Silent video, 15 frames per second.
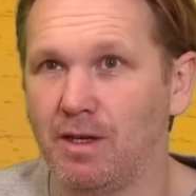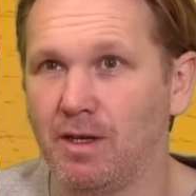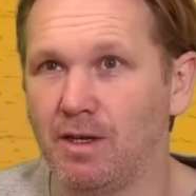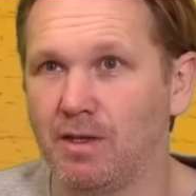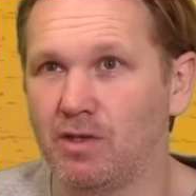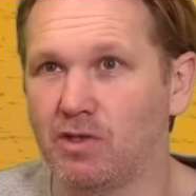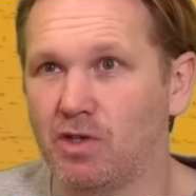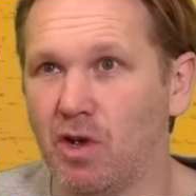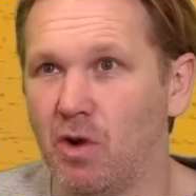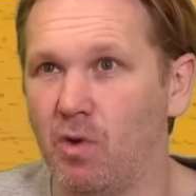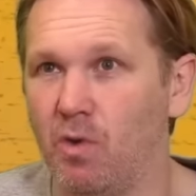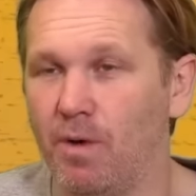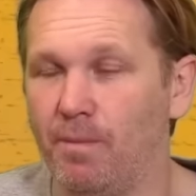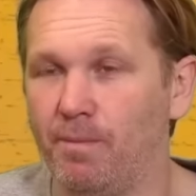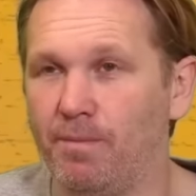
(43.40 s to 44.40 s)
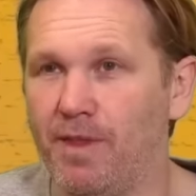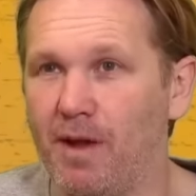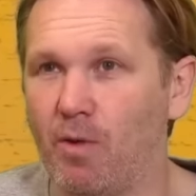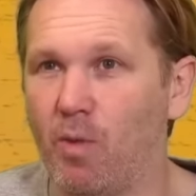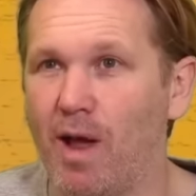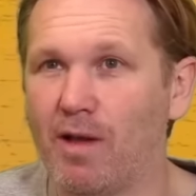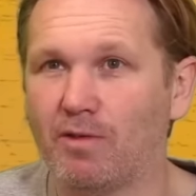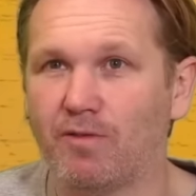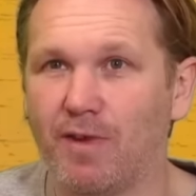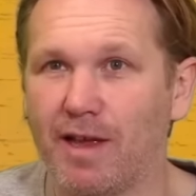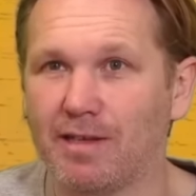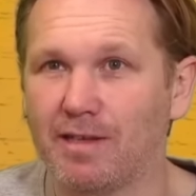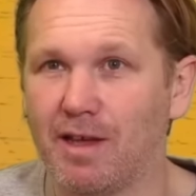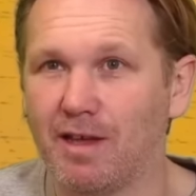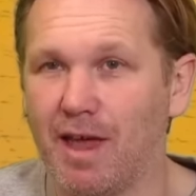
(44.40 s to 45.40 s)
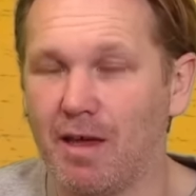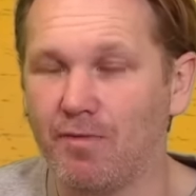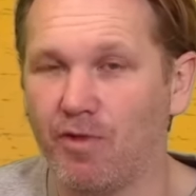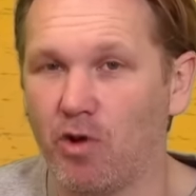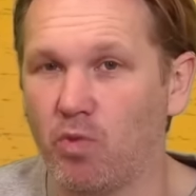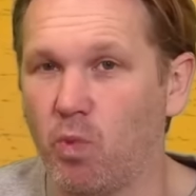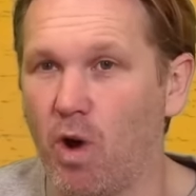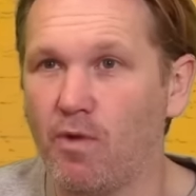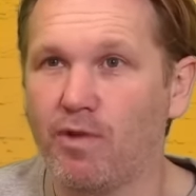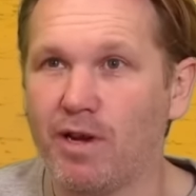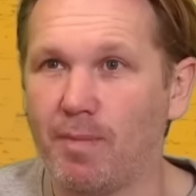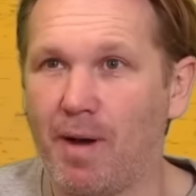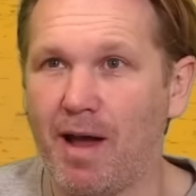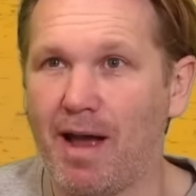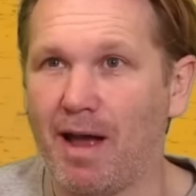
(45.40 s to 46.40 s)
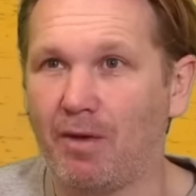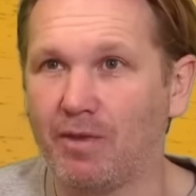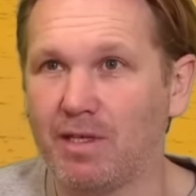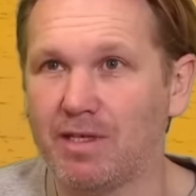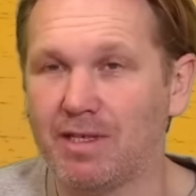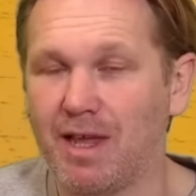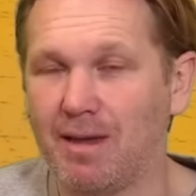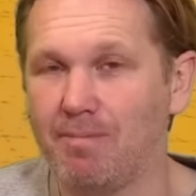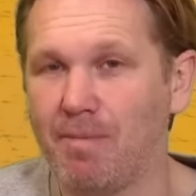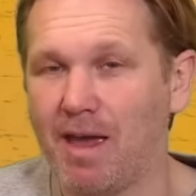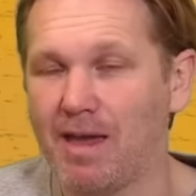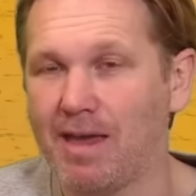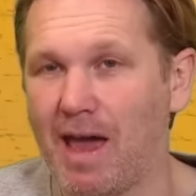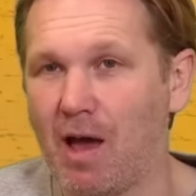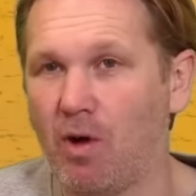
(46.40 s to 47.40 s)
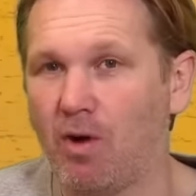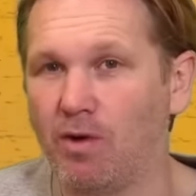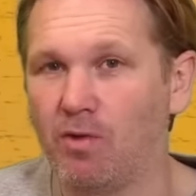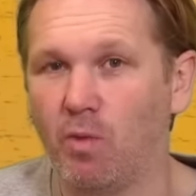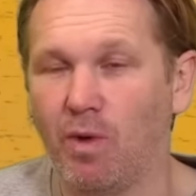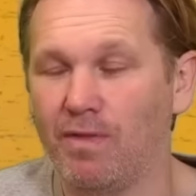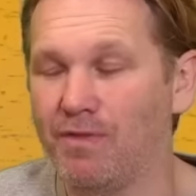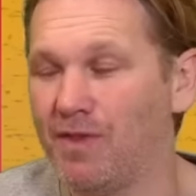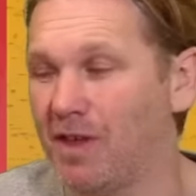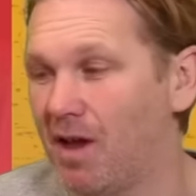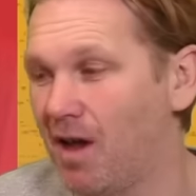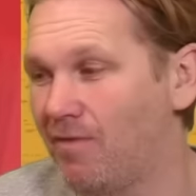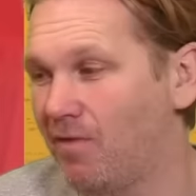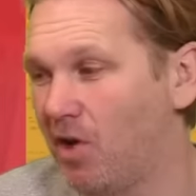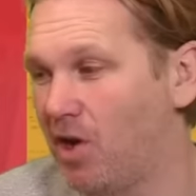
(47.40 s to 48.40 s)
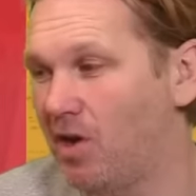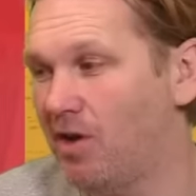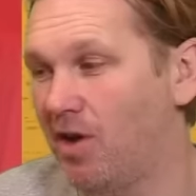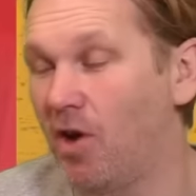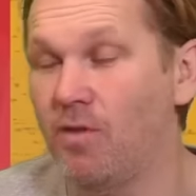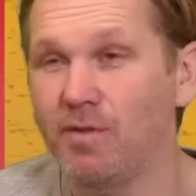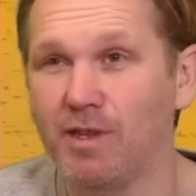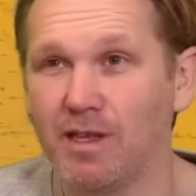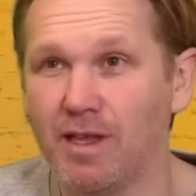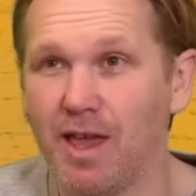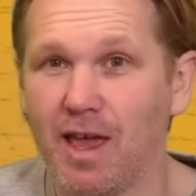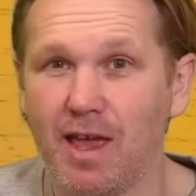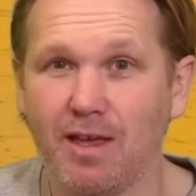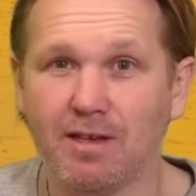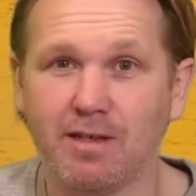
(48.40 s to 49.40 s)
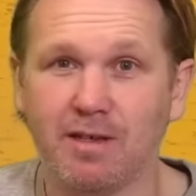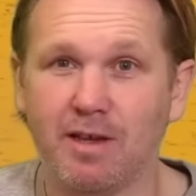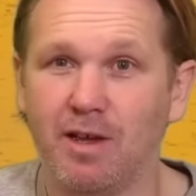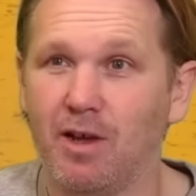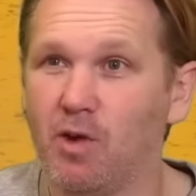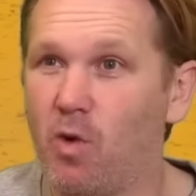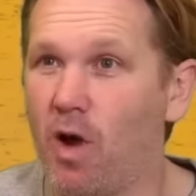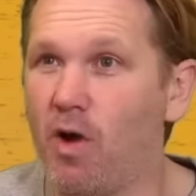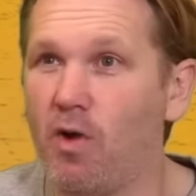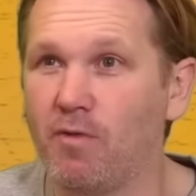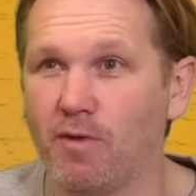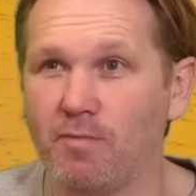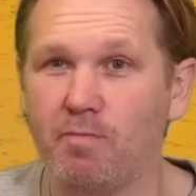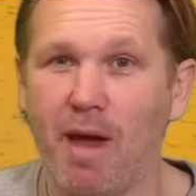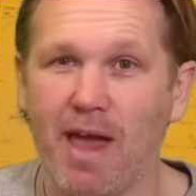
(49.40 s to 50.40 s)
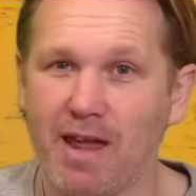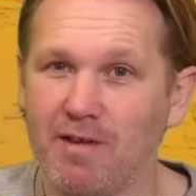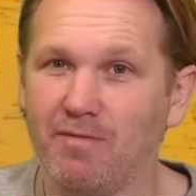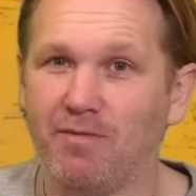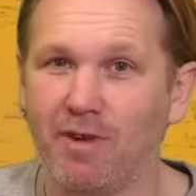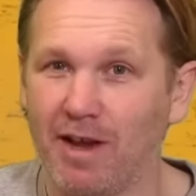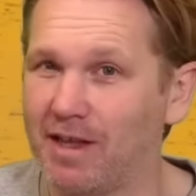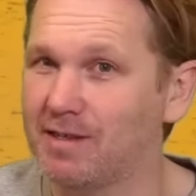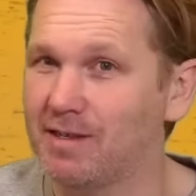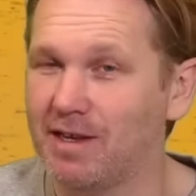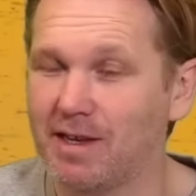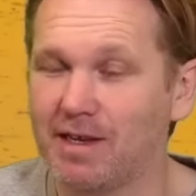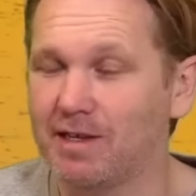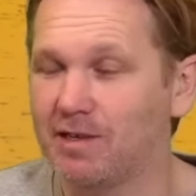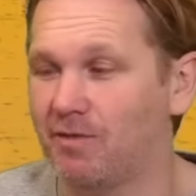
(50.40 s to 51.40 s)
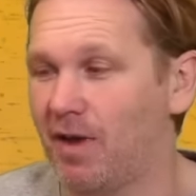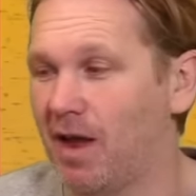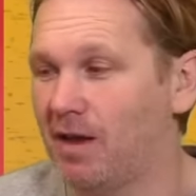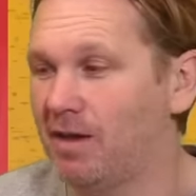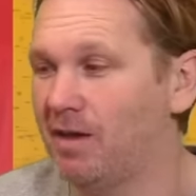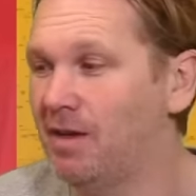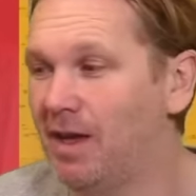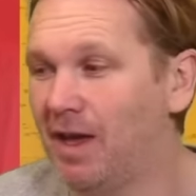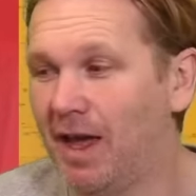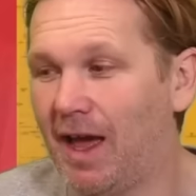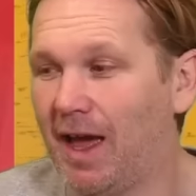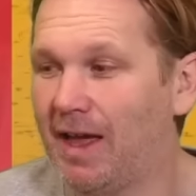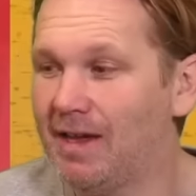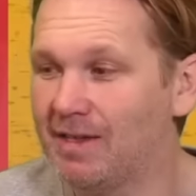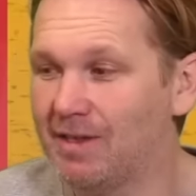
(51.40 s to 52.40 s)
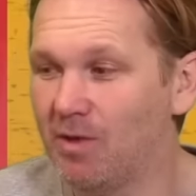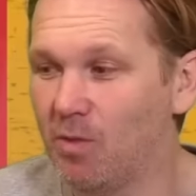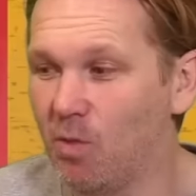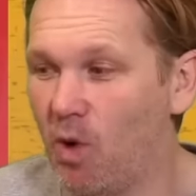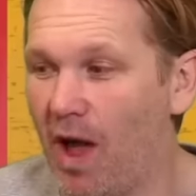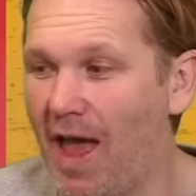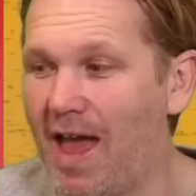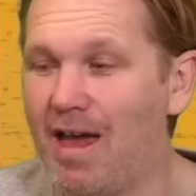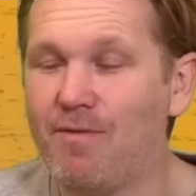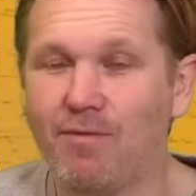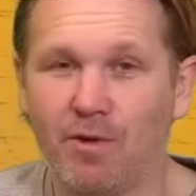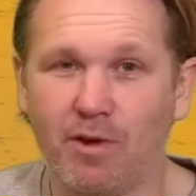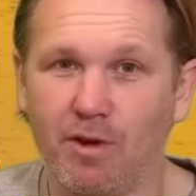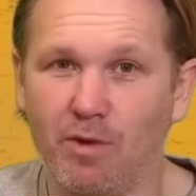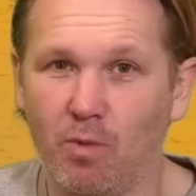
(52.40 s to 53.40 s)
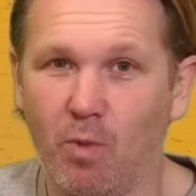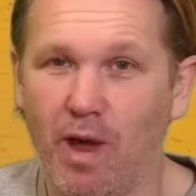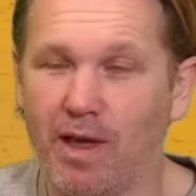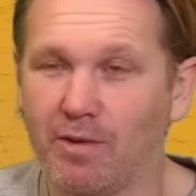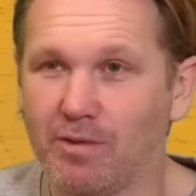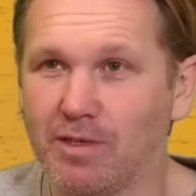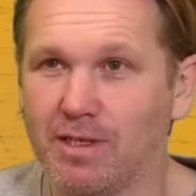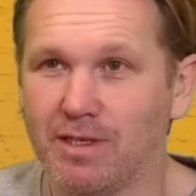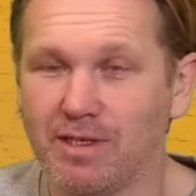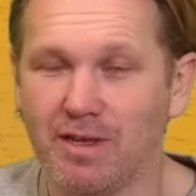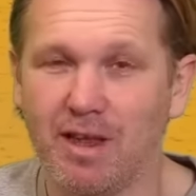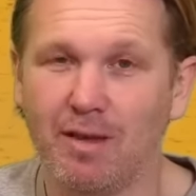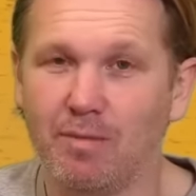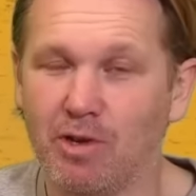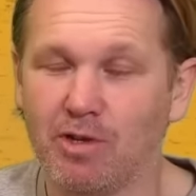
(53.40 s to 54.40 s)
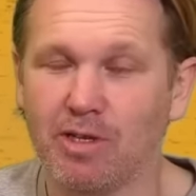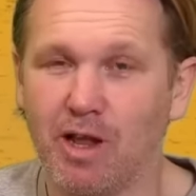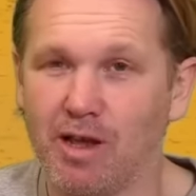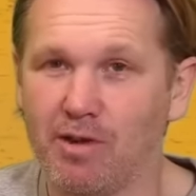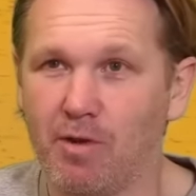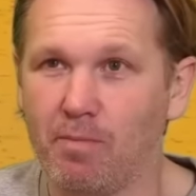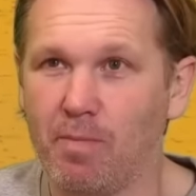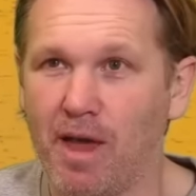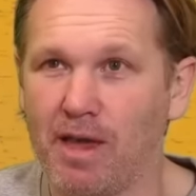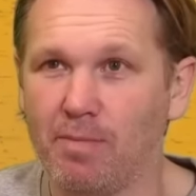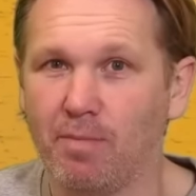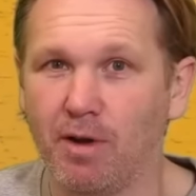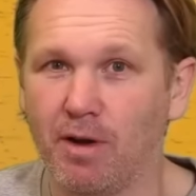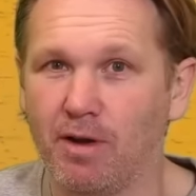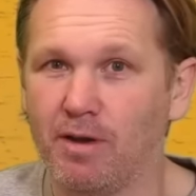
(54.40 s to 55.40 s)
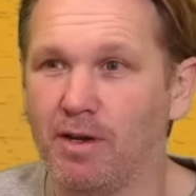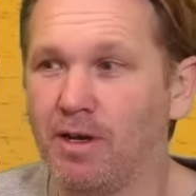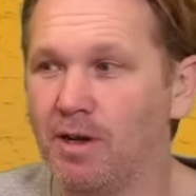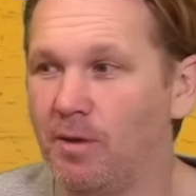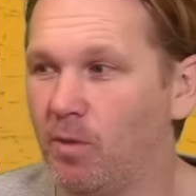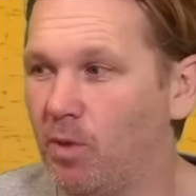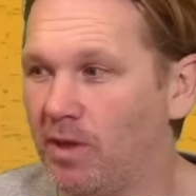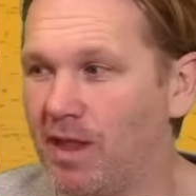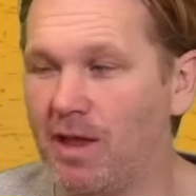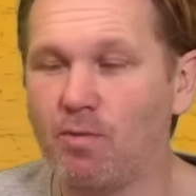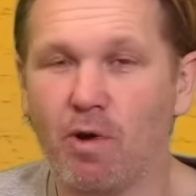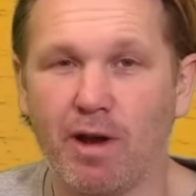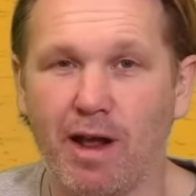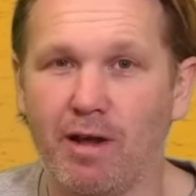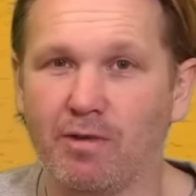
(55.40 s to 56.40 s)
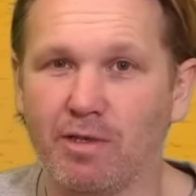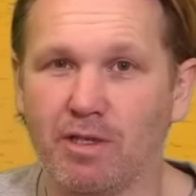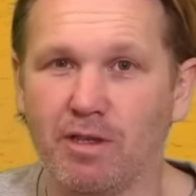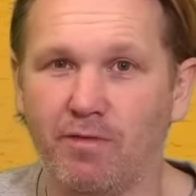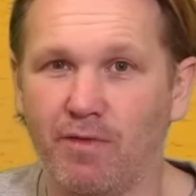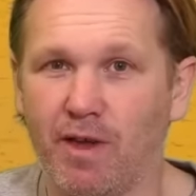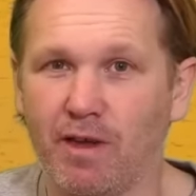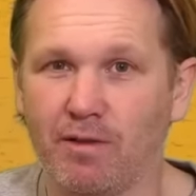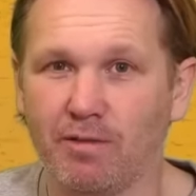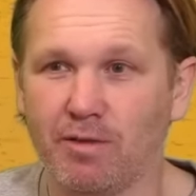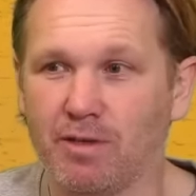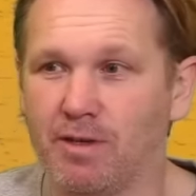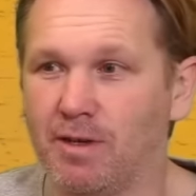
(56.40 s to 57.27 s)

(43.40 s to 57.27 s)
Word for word: So there are Wales fans that are getting very worried about how this team may get on. One thing I've learned over the years, quite often painfully as an English fan, is that whatever Wales's team looks like on paper, when they run out onto the field,